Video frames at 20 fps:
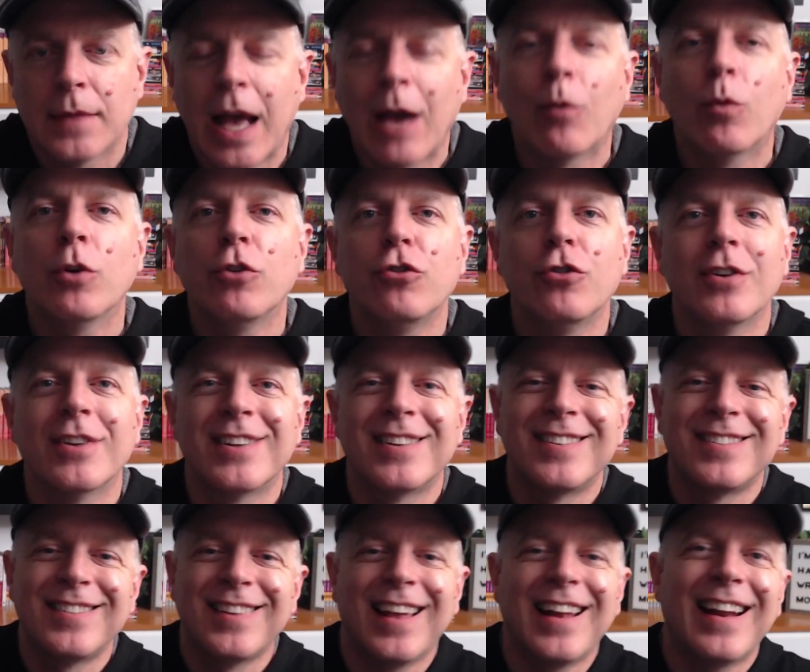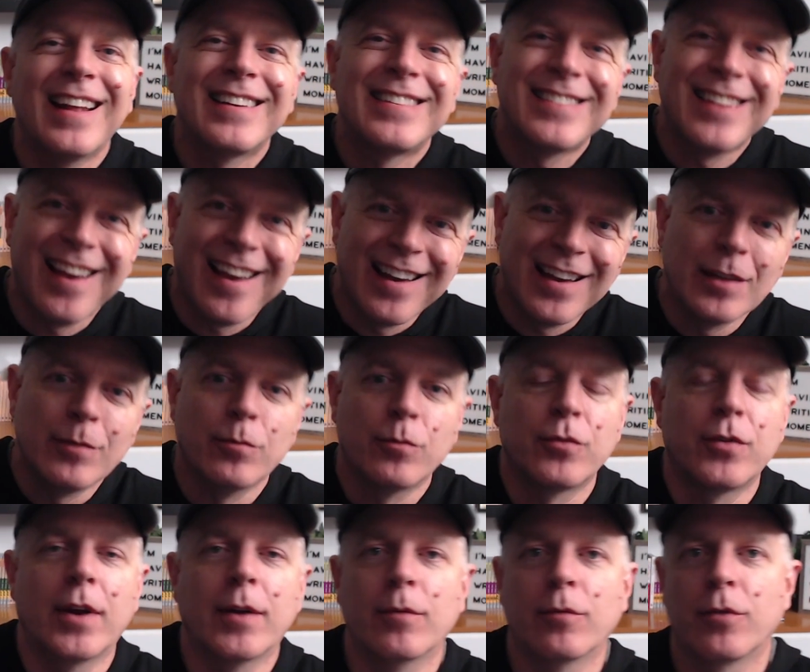I want you to set a time
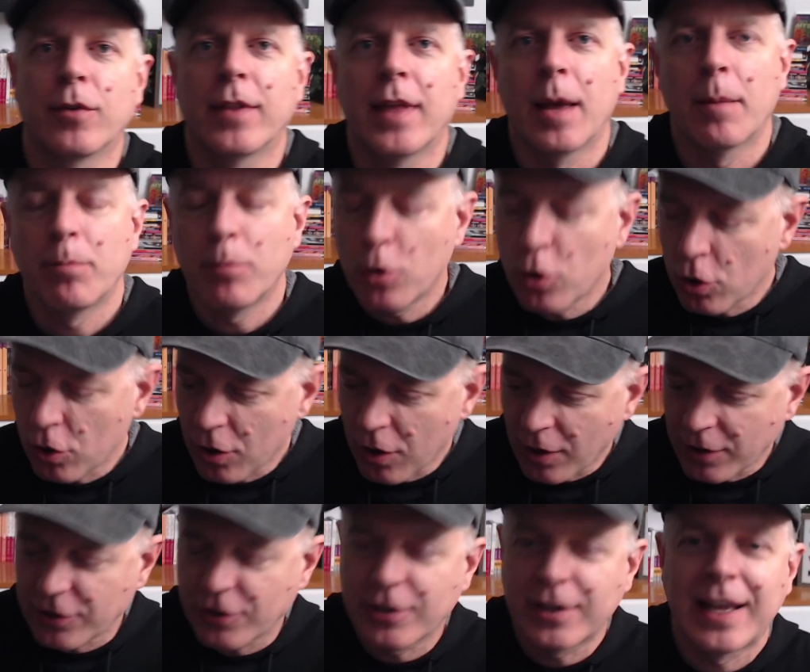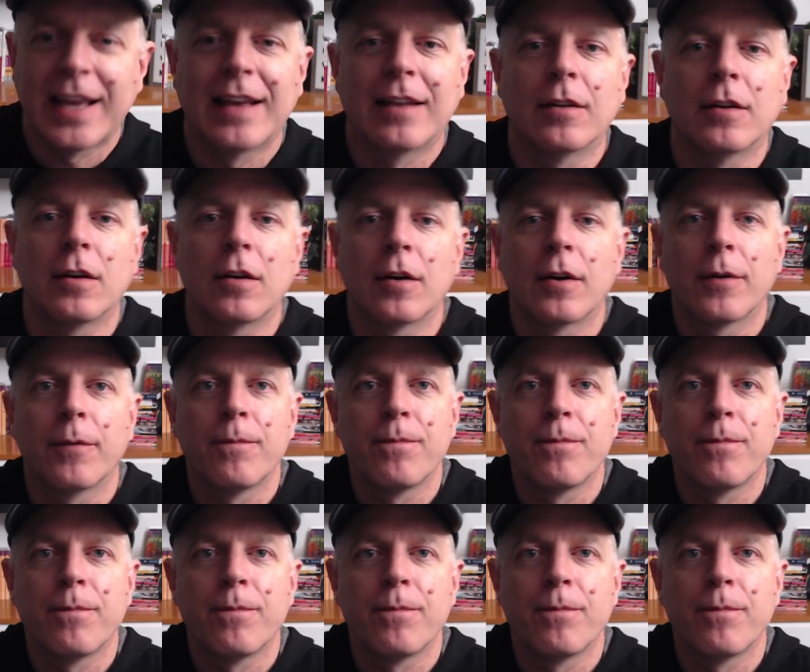frame for that. Put it on your calendar.